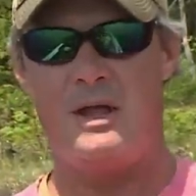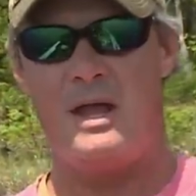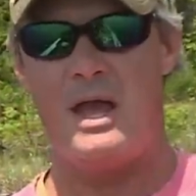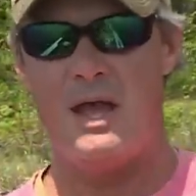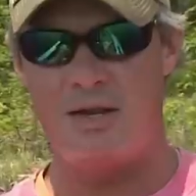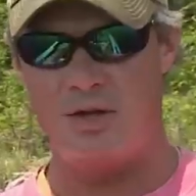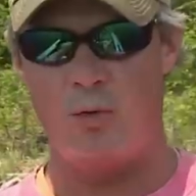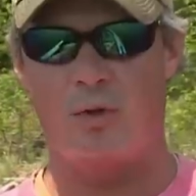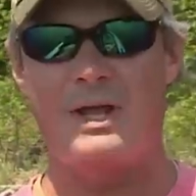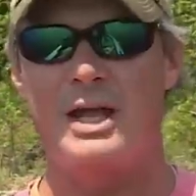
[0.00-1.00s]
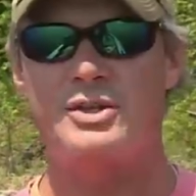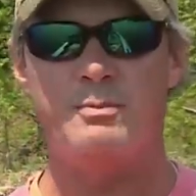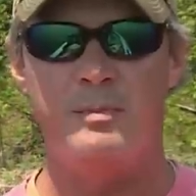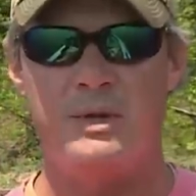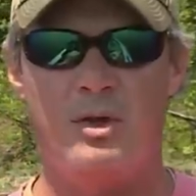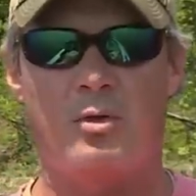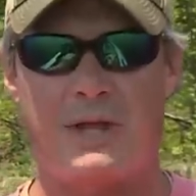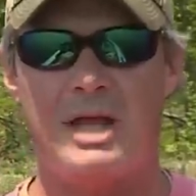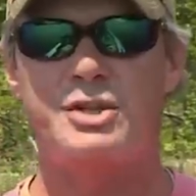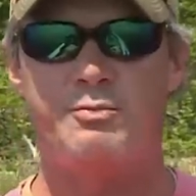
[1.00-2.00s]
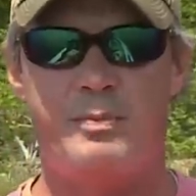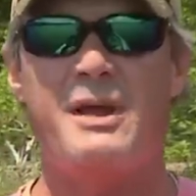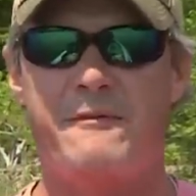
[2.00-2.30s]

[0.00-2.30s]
And you'll catch big